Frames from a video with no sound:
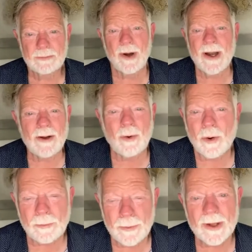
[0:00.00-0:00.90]
praying
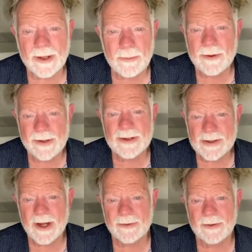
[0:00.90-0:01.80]
corporately with
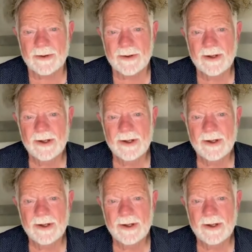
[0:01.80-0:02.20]
each other,